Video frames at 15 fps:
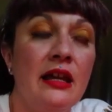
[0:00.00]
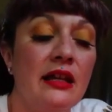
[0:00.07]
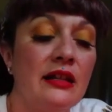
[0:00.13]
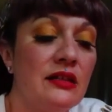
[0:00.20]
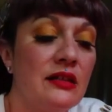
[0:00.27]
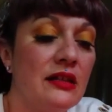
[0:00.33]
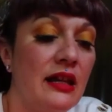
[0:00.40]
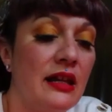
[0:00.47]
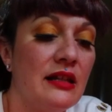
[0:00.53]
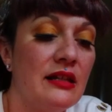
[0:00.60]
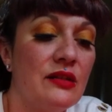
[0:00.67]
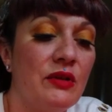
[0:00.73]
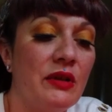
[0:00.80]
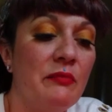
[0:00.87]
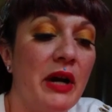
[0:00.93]
it's
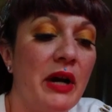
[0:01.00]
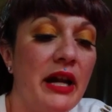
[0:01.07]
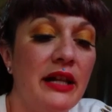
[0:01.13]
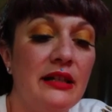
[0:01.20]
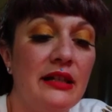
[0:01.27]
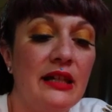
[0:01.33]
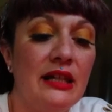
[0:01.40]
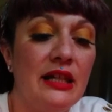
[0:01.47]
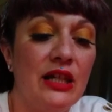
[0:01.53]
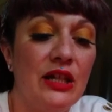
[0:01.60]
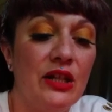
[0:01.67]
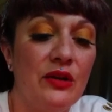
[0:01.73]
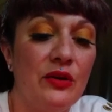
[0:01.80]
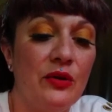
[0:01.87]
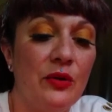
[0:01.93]
it's reminding
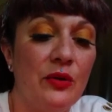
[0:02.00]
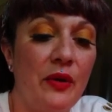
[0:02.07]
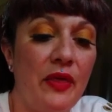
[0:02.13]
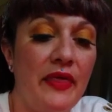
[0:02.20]
you